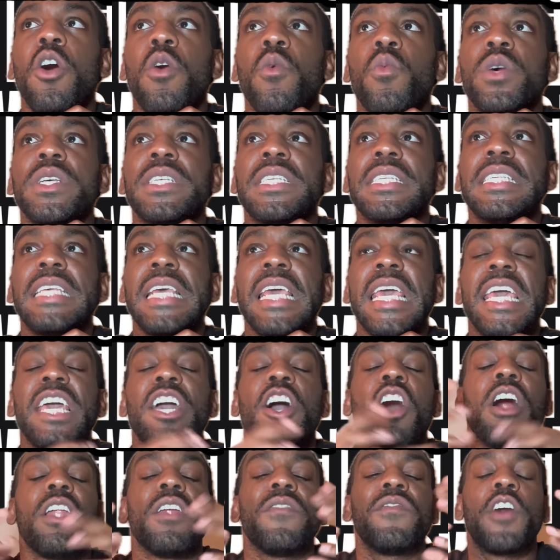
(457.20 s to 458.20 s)
was
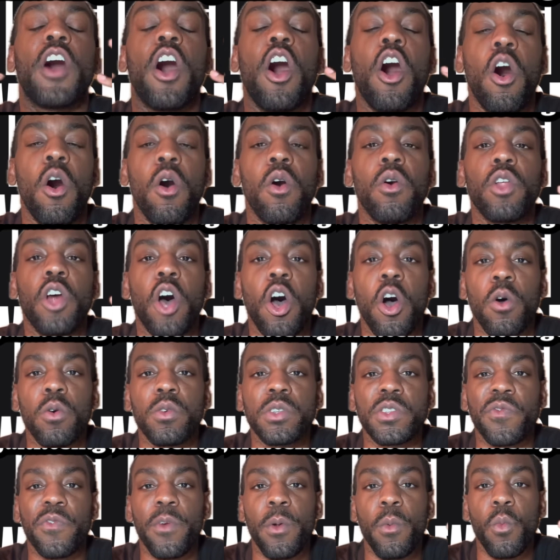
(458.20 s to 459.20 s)
seeing all of the old
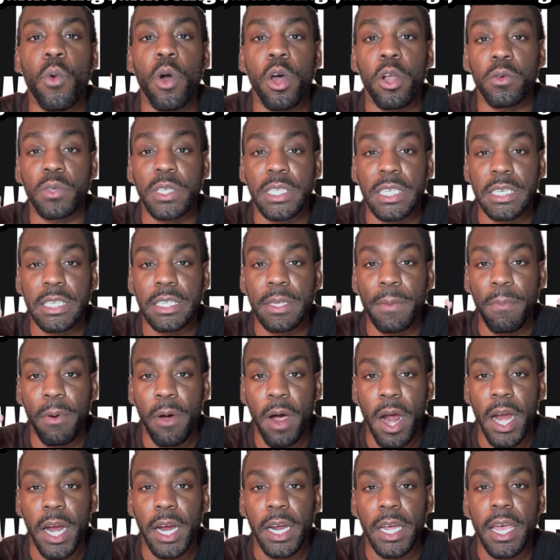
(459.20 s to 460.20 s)
hosts from 106 in
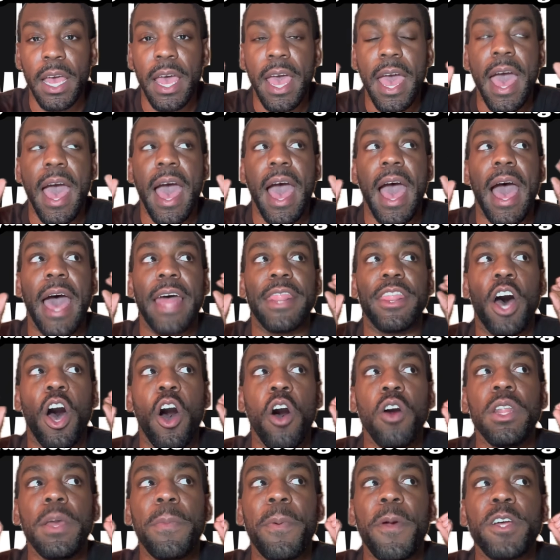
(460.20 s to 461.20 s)
Park. The
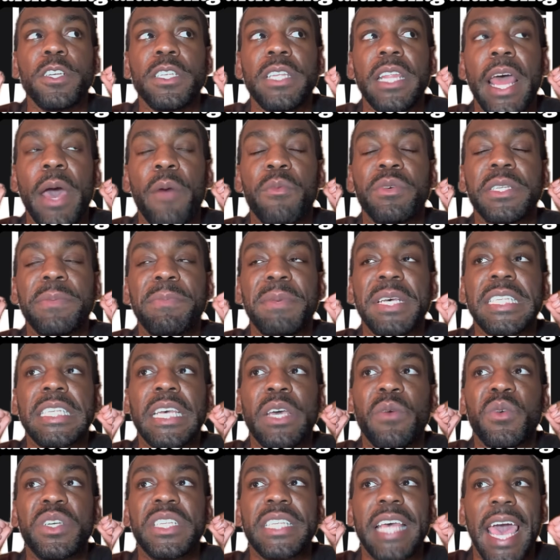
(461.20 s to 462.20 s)
only person that was
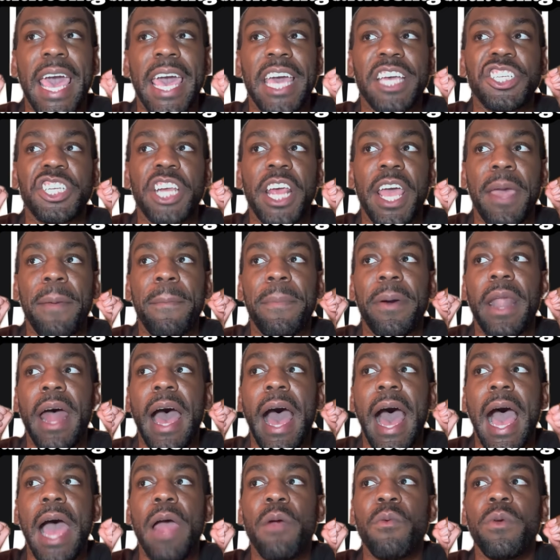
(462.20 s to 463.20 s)
missing was AJ, but
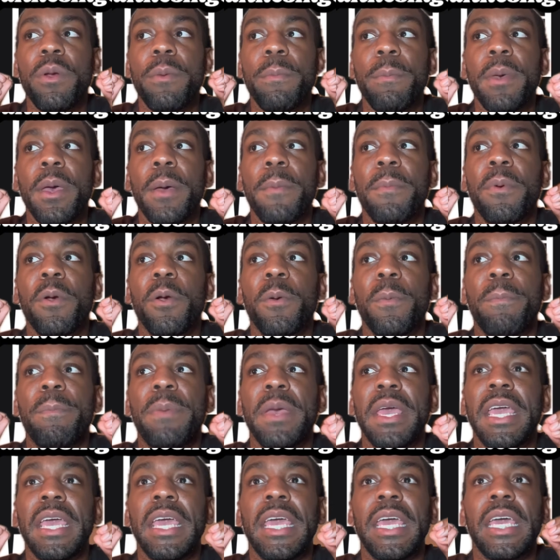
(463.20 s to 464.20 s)
I remember
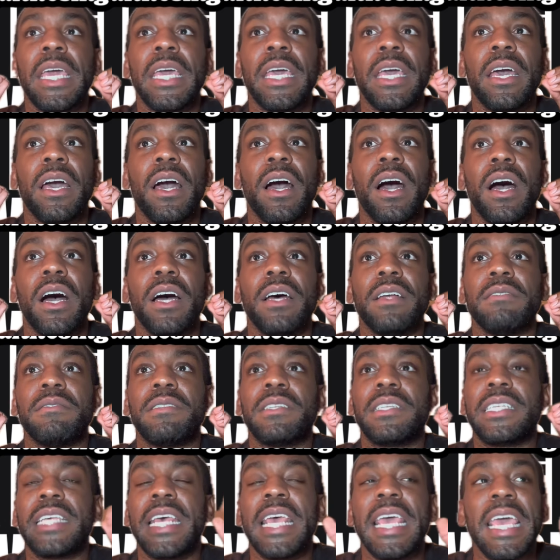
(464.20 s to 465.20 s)
being
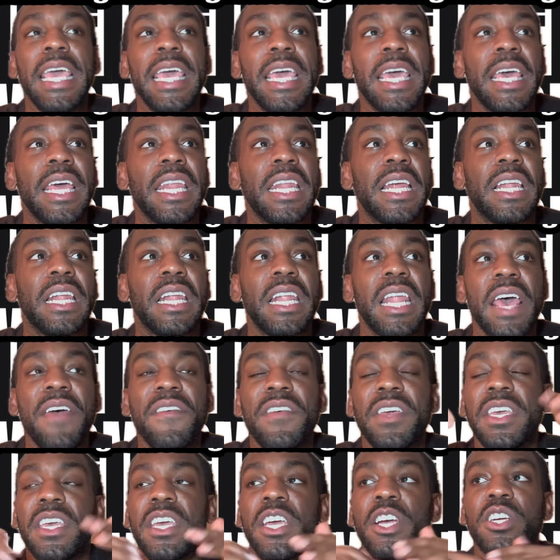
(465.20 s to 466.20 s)
10,
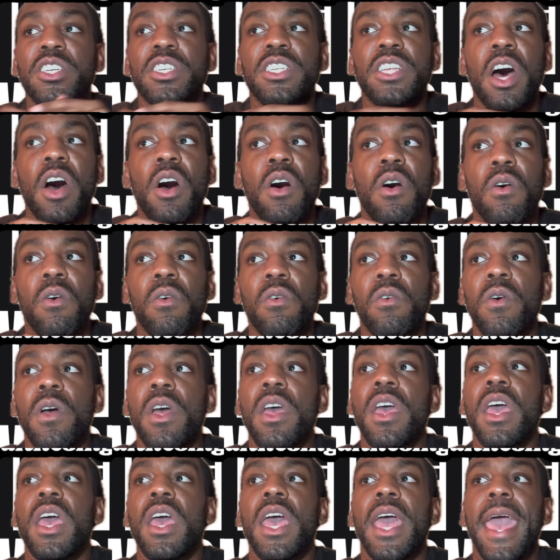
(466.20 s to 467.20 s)
11 years old
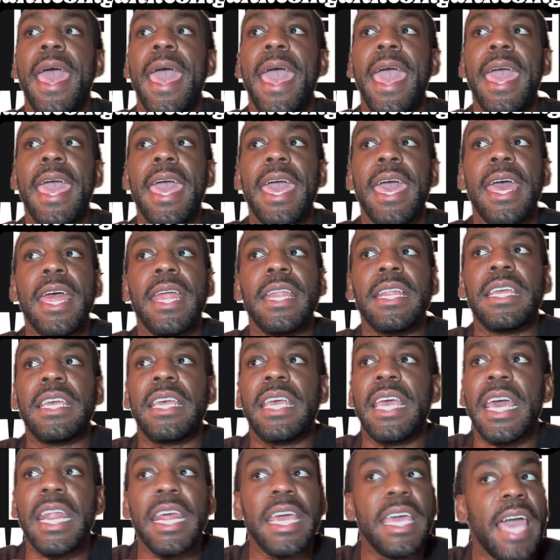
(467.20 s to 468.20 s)
and
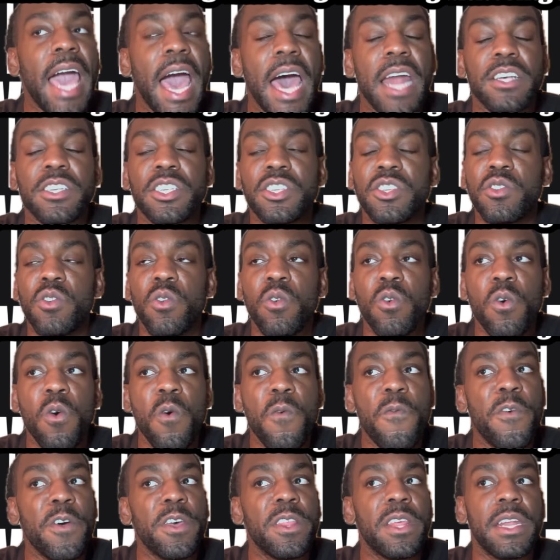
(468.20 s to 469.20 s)
getting out of
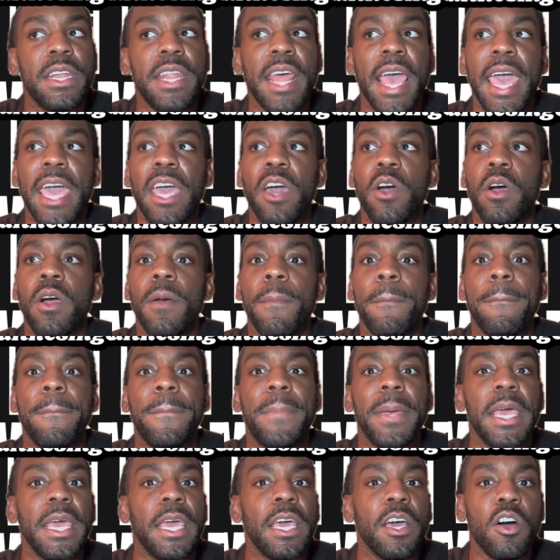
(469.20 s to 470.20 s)
school for the day, or
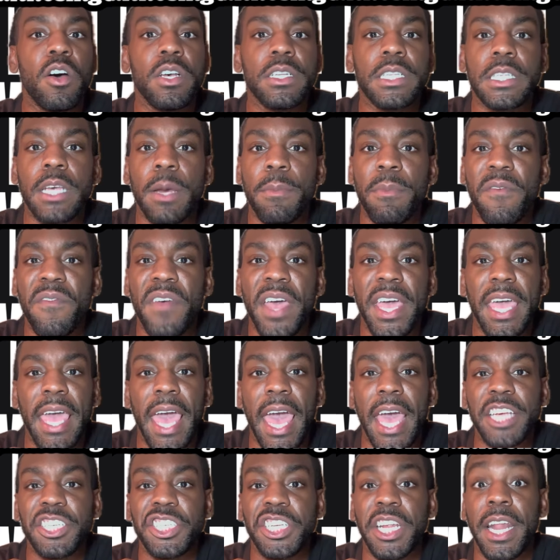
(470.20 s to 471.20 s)
being on summer
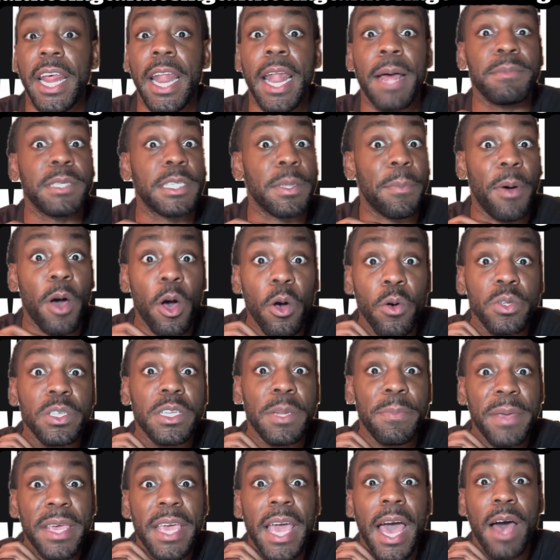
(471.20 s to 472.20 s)
vacation, and I'm supposed
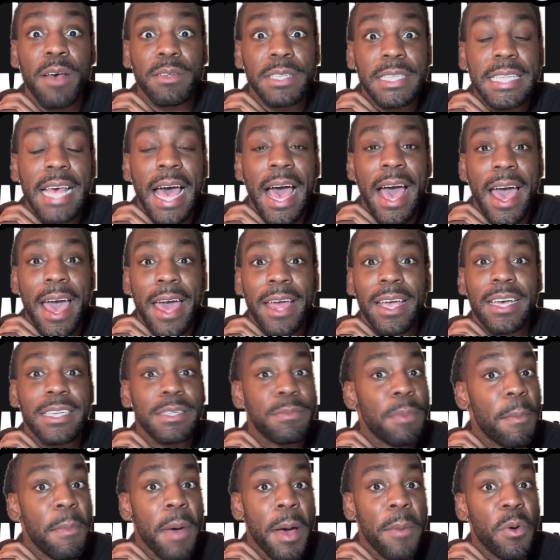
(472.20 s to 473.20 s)
to be outside
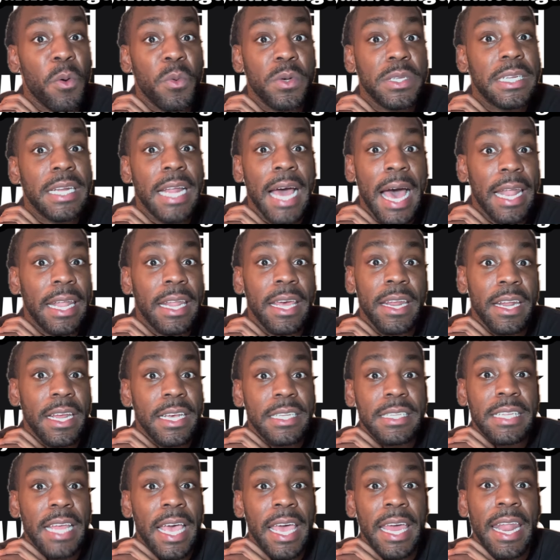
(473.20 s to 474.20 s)
because my mama was not letting
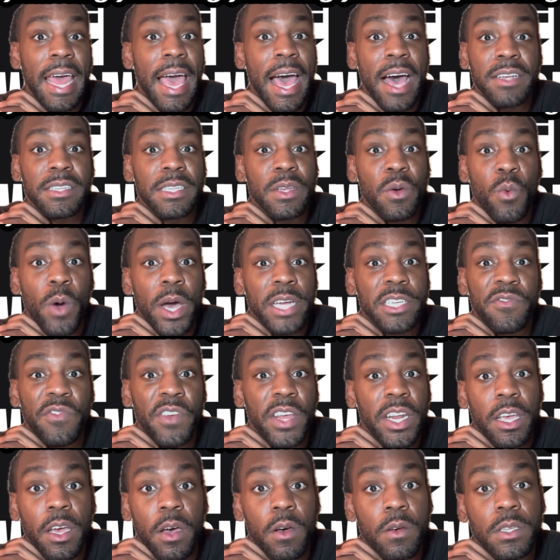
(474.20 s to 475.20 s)
us stay in the house and watch
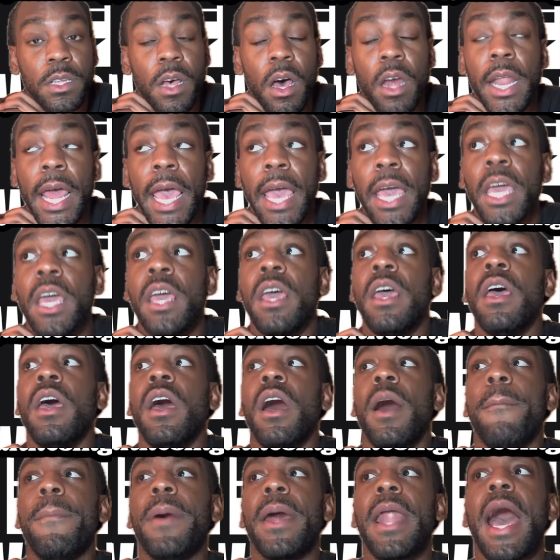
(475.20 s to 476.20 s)
videos all day.
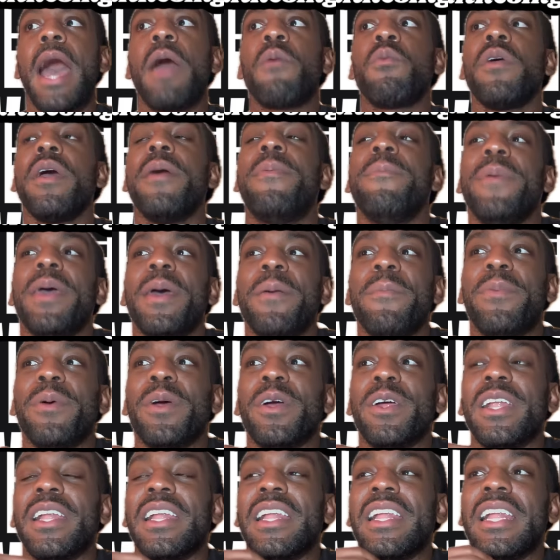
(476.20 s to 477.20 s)
But I
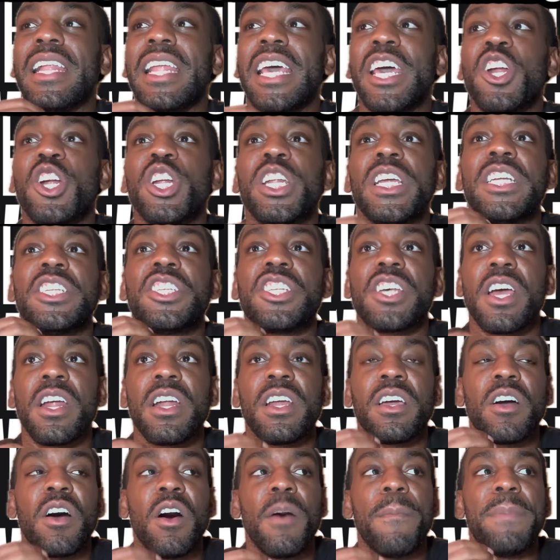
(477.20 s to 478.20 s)
remember literally
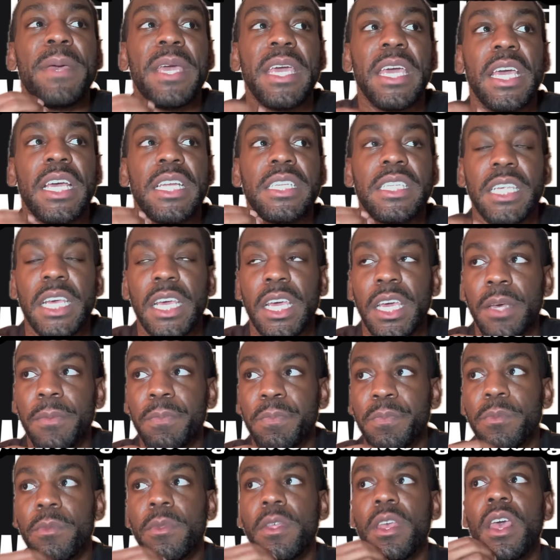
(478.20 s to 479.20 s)
turning on BET
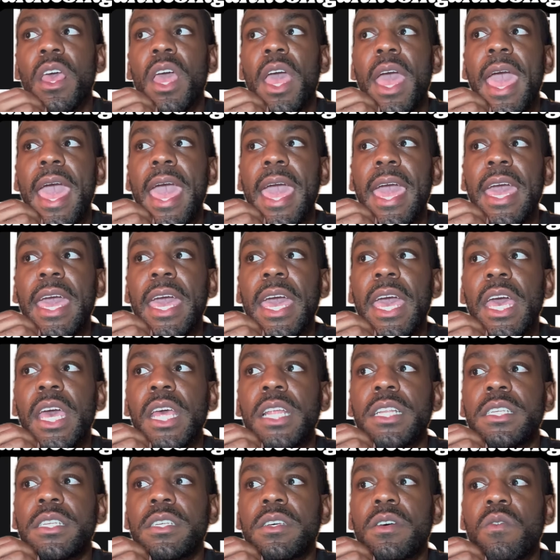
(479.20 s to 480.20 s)

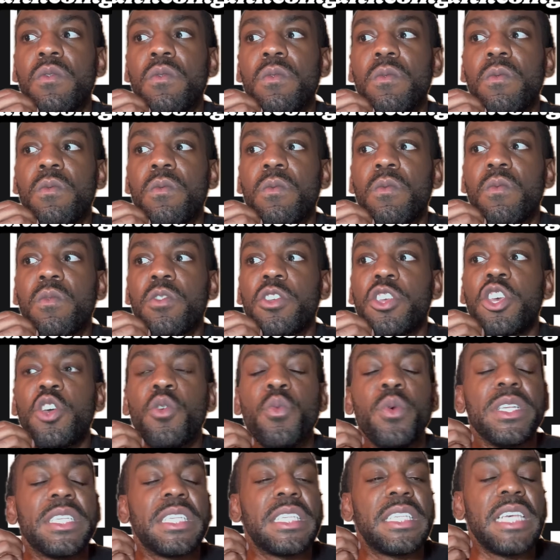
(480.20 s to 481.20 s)
and you
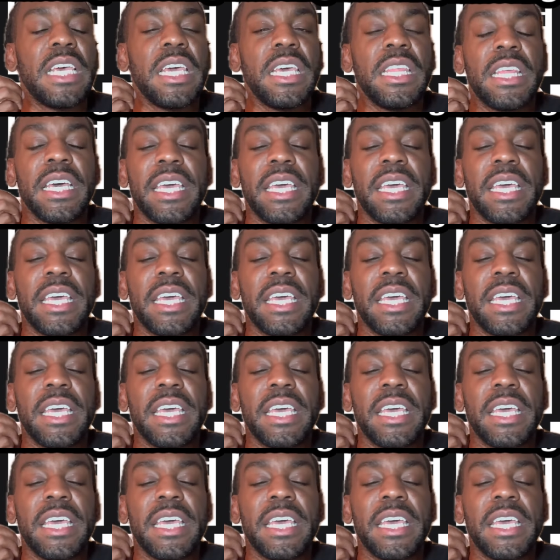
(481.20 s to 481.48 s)
would see the